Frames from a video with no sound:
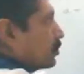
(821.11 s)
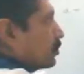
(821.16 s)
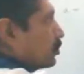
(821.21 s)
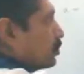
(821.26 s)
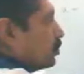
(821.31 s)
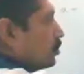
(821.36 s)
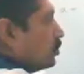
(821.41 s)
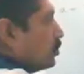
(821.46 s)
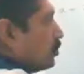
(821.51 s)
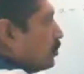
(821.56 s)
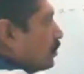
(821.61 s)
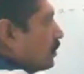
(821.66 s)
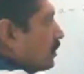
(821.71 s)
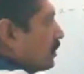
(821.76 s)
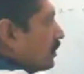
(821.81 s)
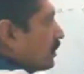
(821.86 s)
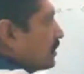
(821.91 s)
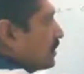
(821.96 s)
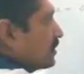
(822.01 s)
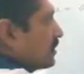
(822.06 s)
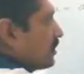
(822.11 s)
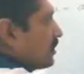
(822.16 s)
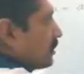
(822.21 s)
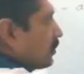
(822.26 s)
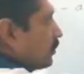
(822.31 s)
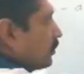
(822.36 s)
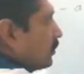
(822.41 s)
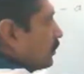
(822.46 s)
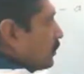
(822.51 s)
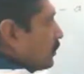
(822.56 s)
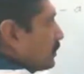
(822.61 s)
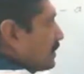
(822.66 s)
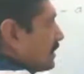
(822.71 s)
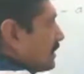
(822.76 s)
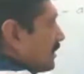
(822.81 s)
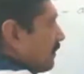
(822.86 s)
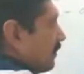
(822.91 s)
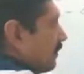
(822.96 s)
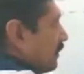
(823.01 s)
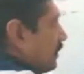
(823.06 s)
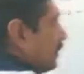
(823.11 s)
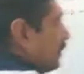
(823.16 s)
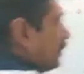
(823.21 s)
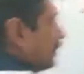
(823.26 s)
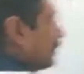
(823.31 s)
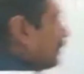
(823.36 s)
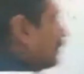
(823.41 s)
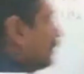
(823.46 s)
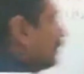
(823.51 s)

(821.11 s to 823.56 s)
2 is equal to 7,